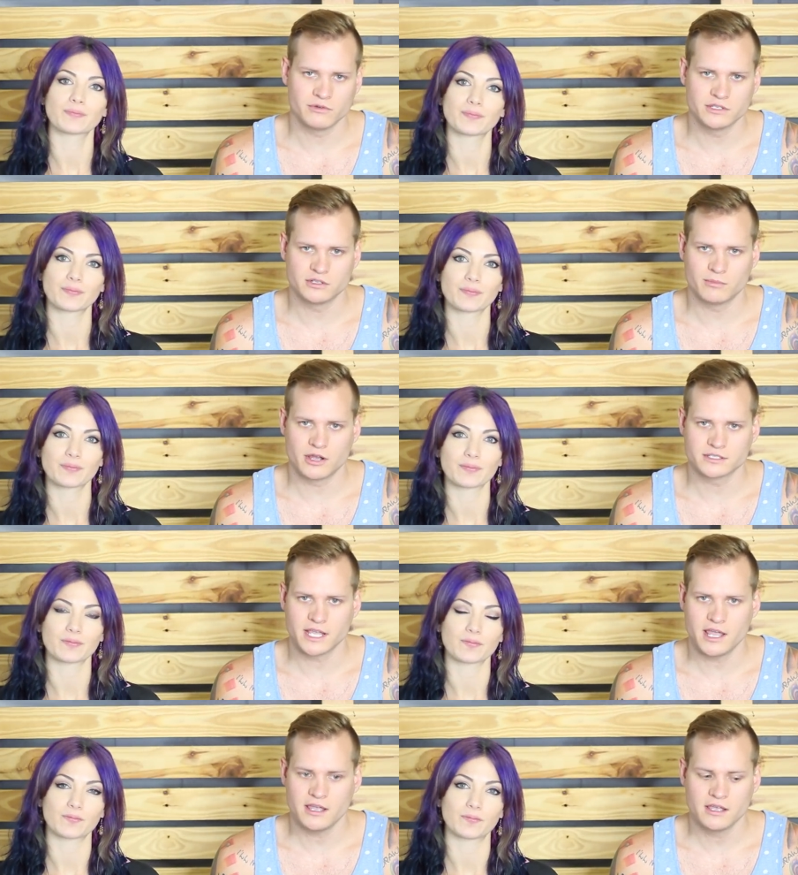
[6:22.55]
Speaker 1: for Regional Box
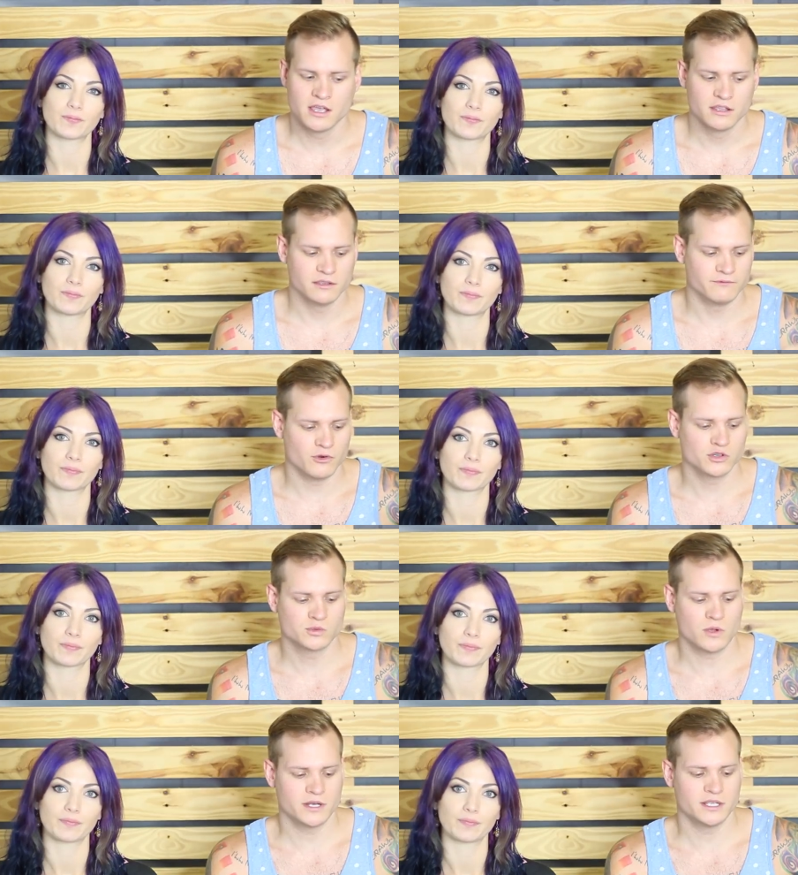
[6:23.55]
A. The
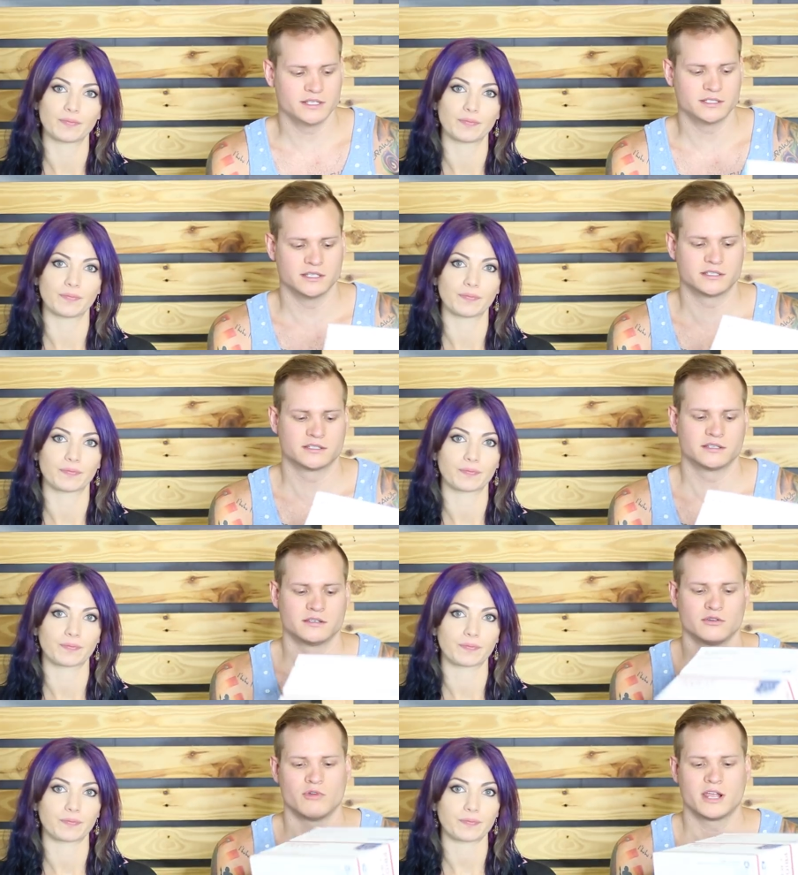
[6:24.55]
first one is this
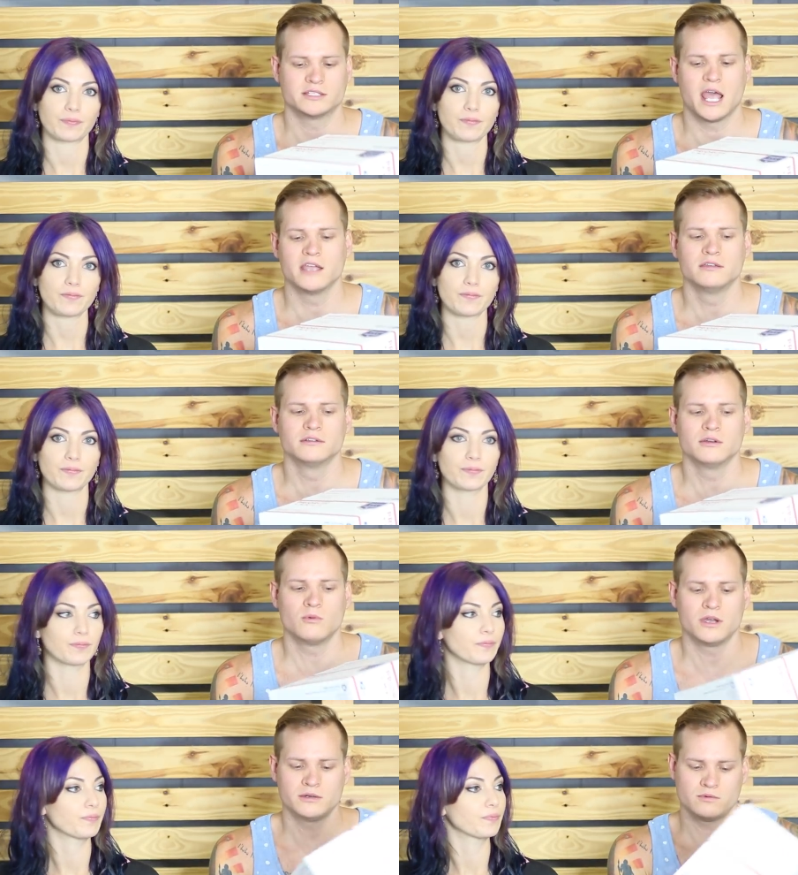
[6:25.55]
rectangular
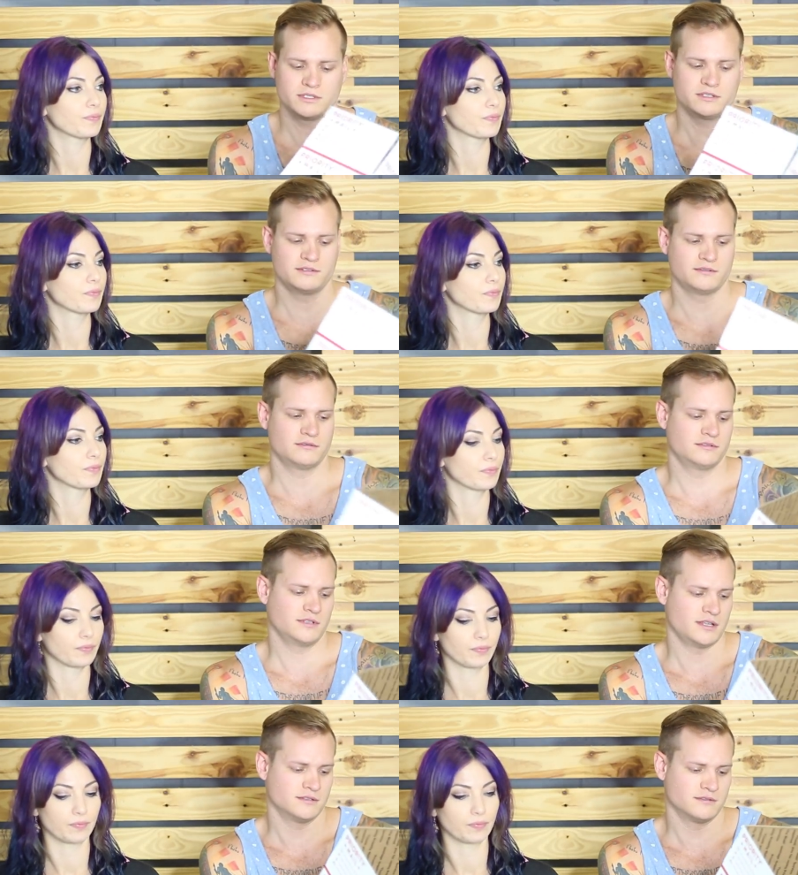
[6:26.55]
one. What's the
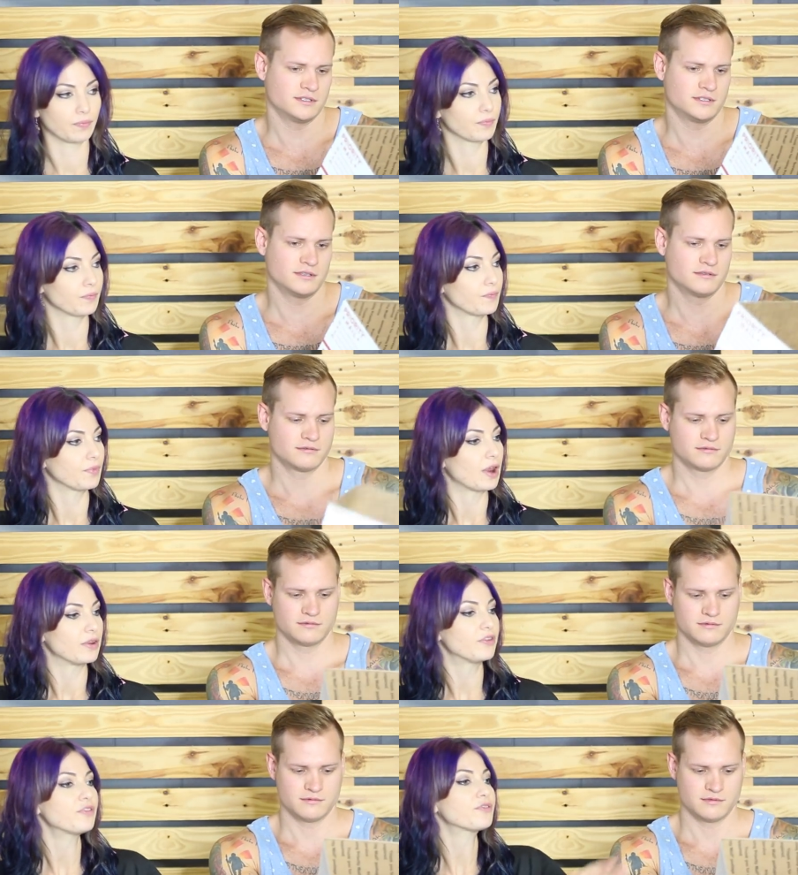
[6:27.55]
size of this thing?
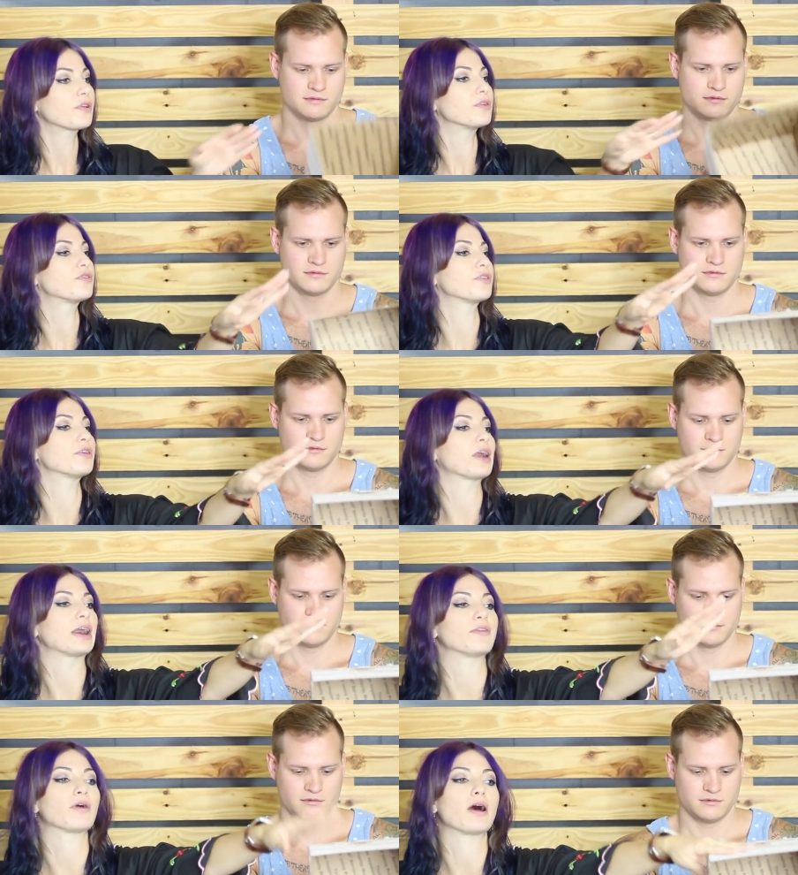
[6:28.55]
Speaker 2: This is considered
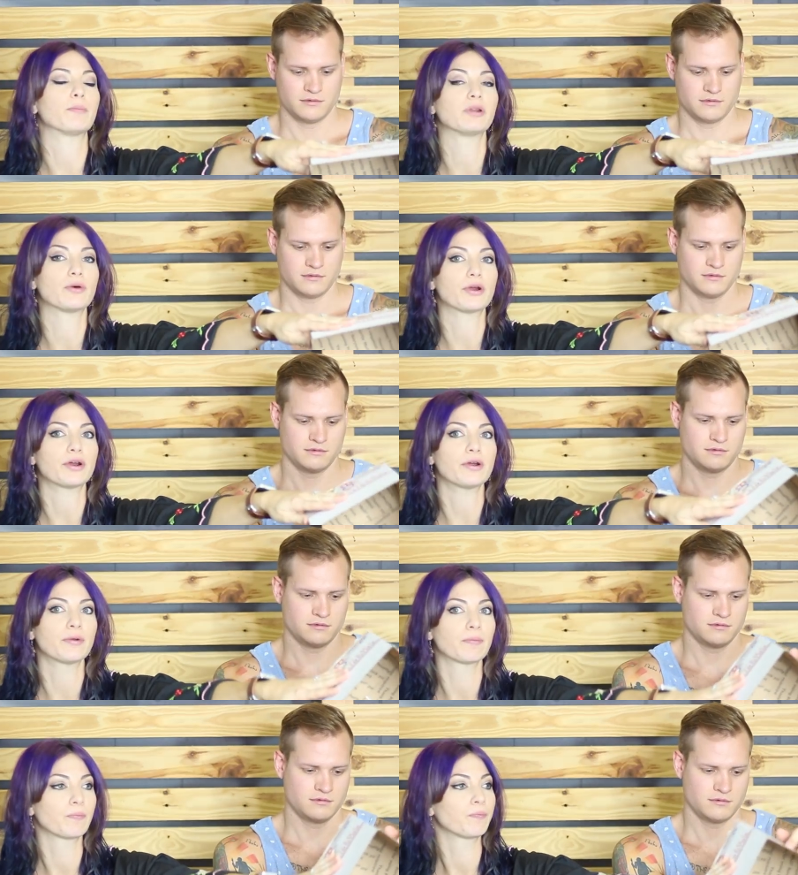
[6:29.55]
a top loader,
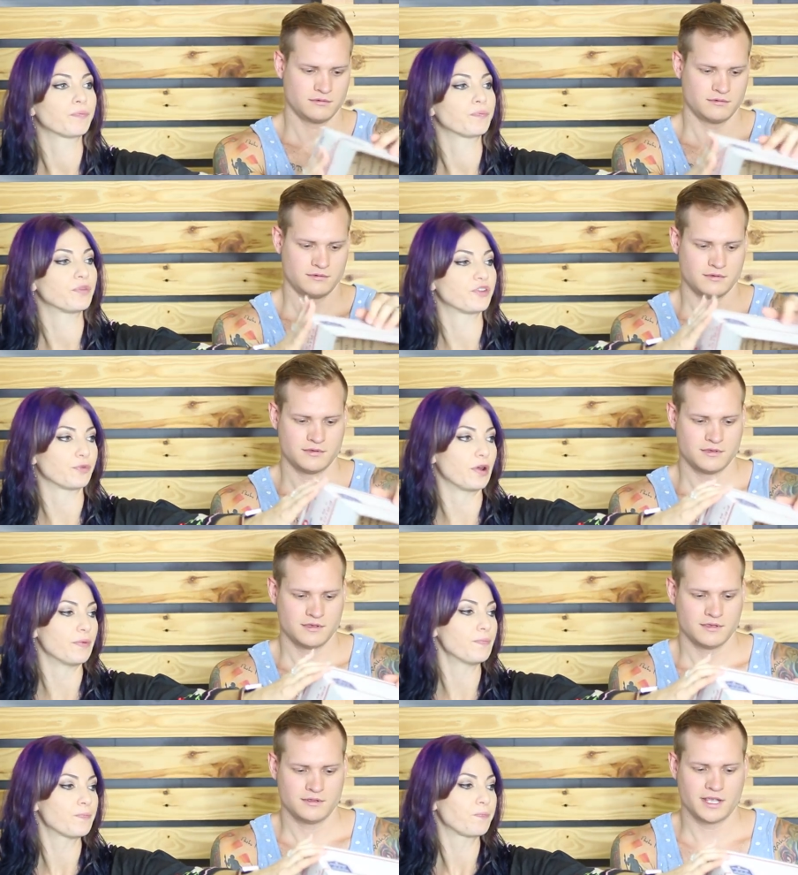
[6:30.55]
this
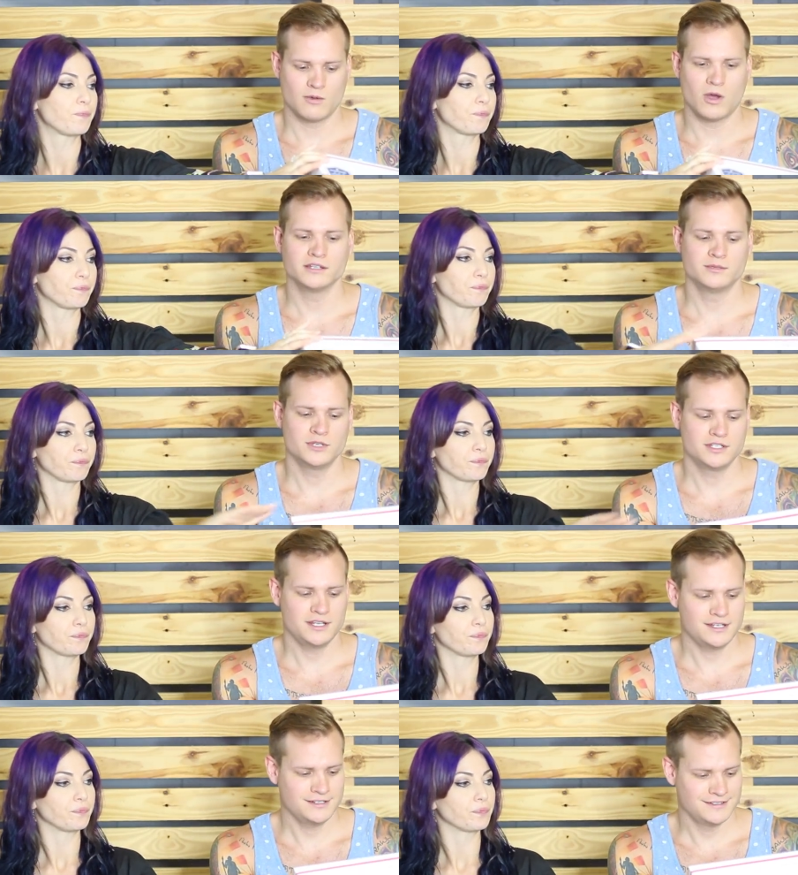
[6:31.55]
one.
Speaker 1: Like a washing
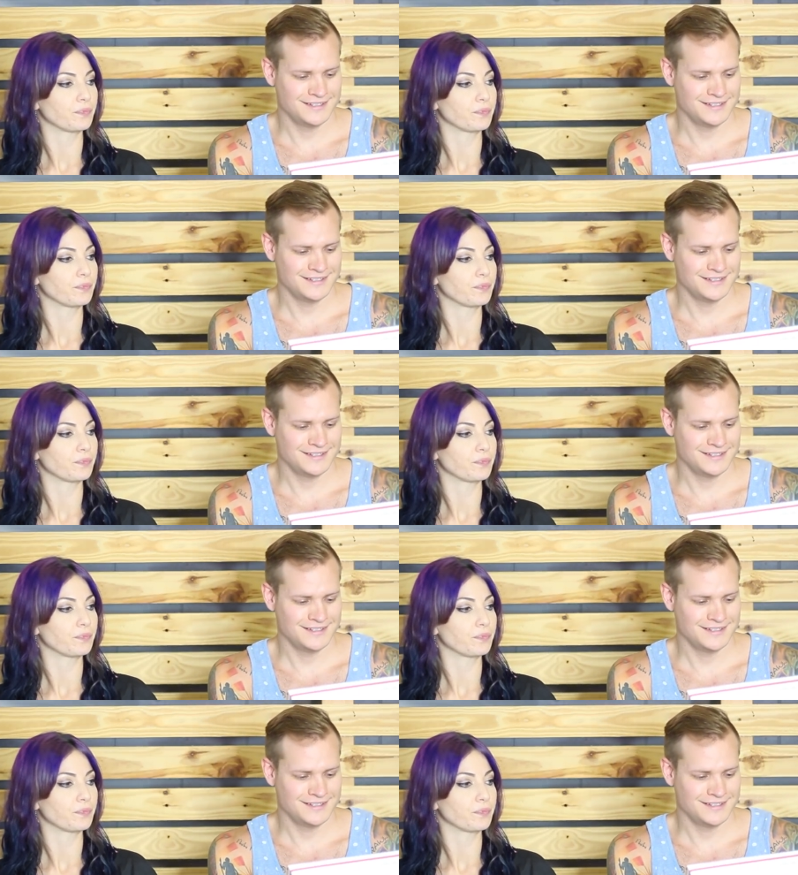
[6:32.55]
machine?